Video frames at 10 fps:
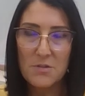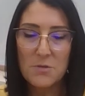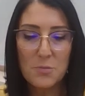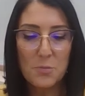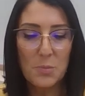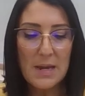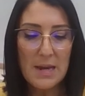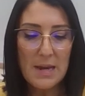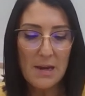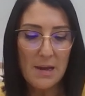
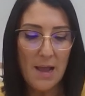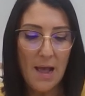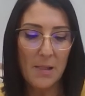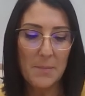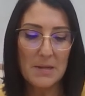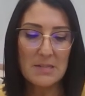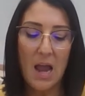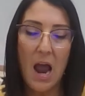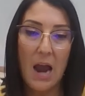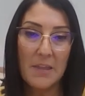Three elements
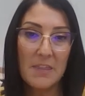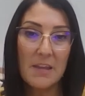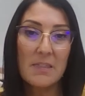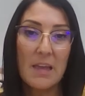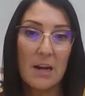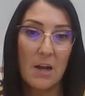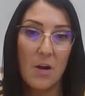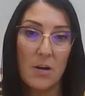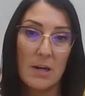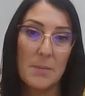I think that
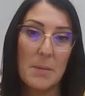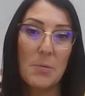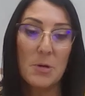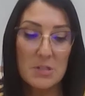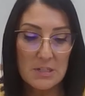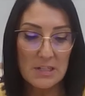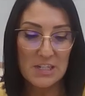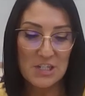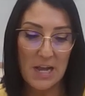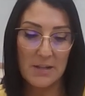are going to be
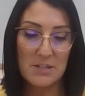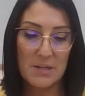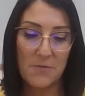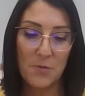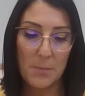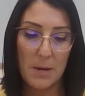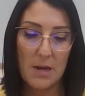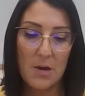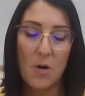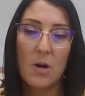personally challenging for
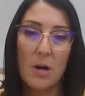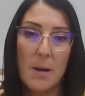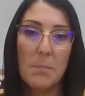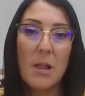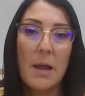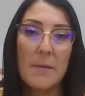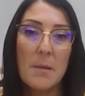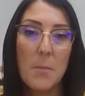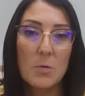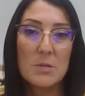me are applying
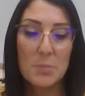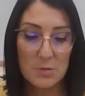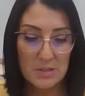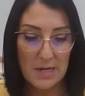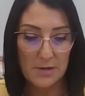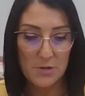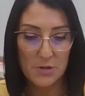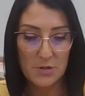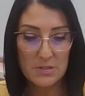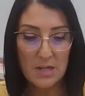the multiple
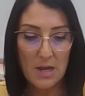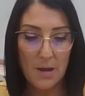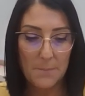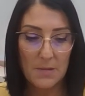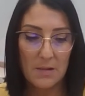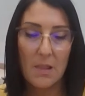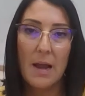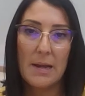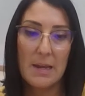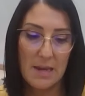standards.
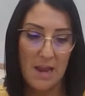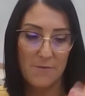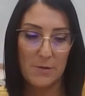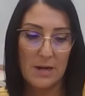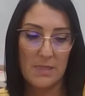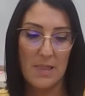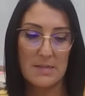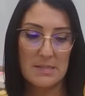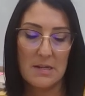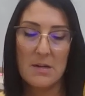Aligning every
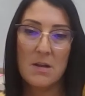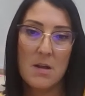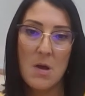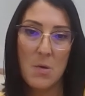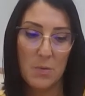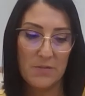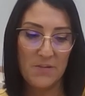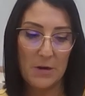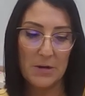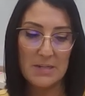lesson with
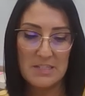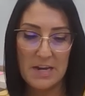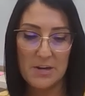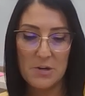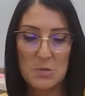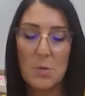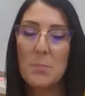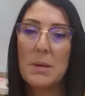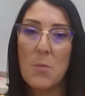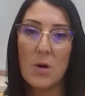various standards will
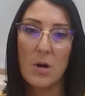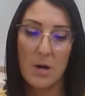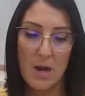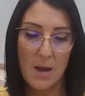be more